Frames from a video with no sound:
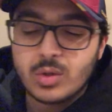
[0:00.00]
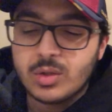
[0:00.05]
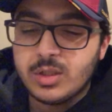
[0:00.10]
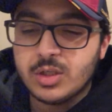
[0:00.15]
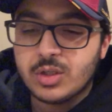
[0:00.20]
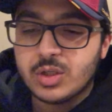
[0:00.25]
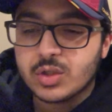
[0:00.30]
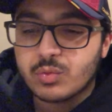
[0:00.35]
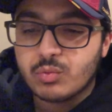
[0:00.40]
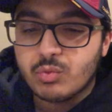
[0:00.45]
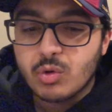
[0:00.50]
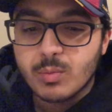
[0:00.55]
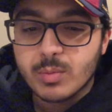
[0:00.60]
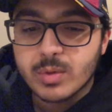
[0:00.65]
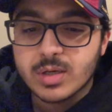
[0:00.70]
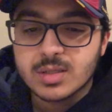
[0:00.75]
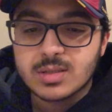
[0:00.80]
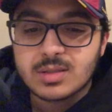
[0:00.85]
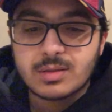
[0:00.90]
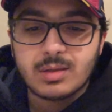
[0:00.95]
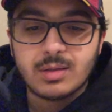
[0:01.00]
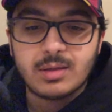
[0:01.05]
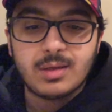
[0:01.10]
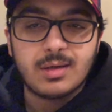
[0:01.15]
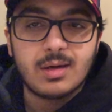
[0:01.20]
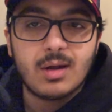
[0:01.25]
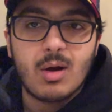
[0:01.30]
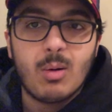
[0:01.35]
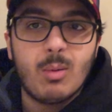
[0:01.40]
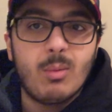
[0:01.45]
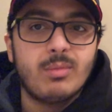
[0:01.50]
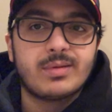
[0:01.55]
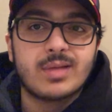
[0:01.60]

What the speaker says: These are just rumors to, you know,